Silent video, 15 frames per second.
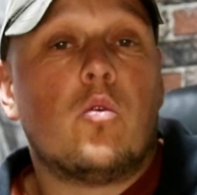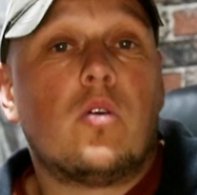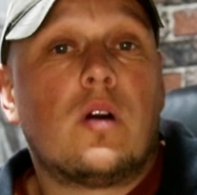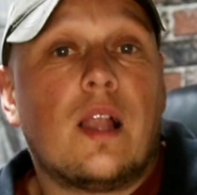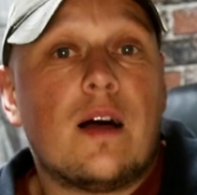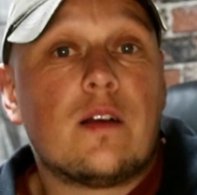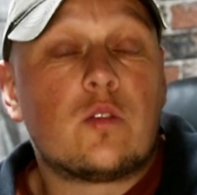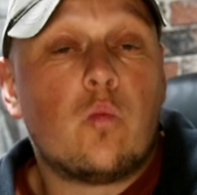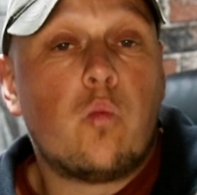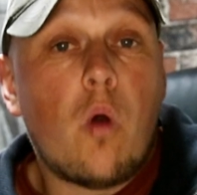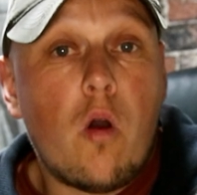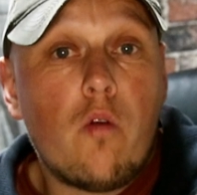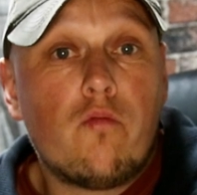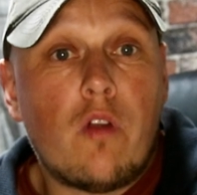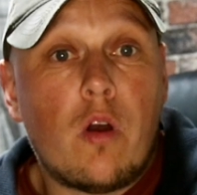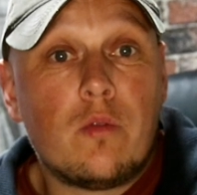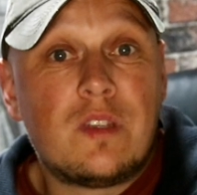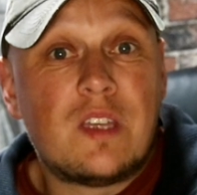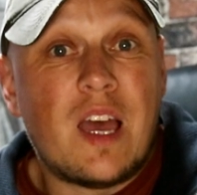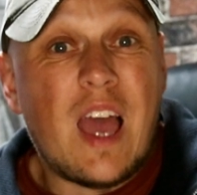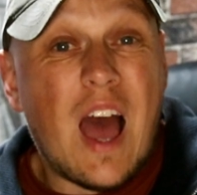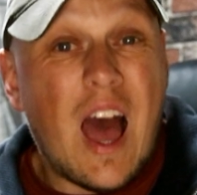wall clouds won't
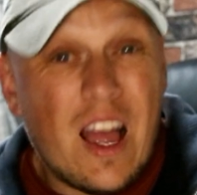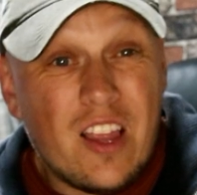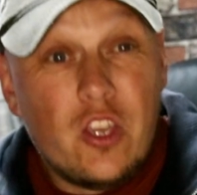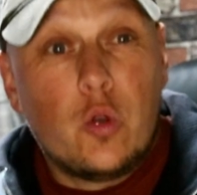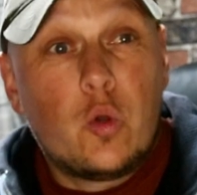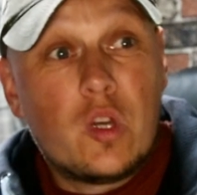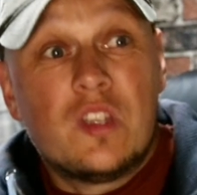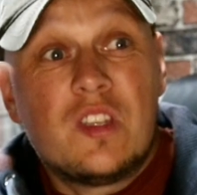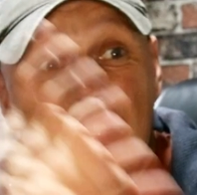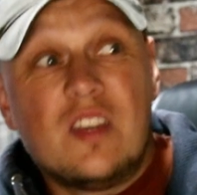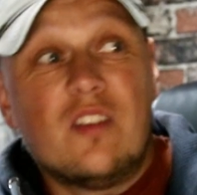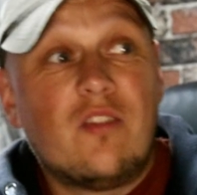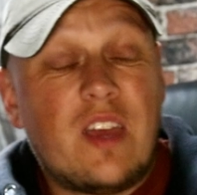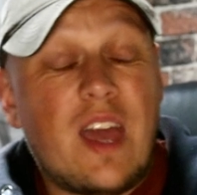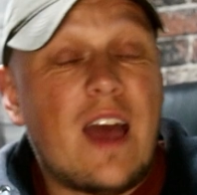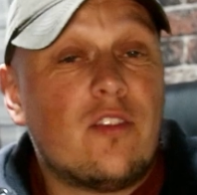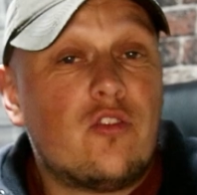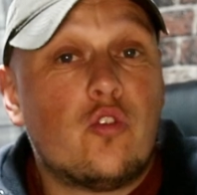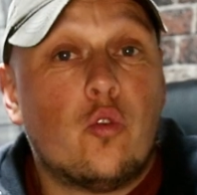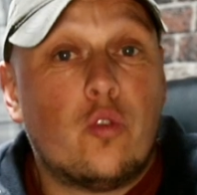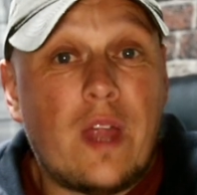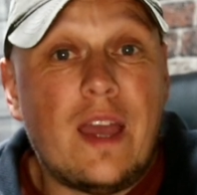rotate and you can still get
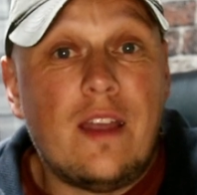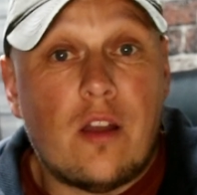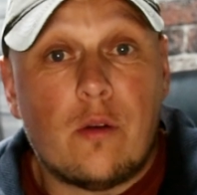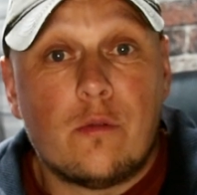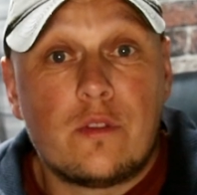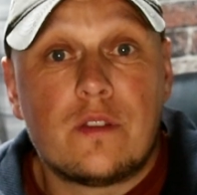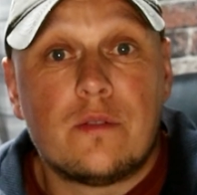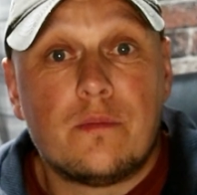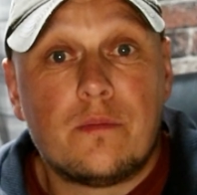tornadoes.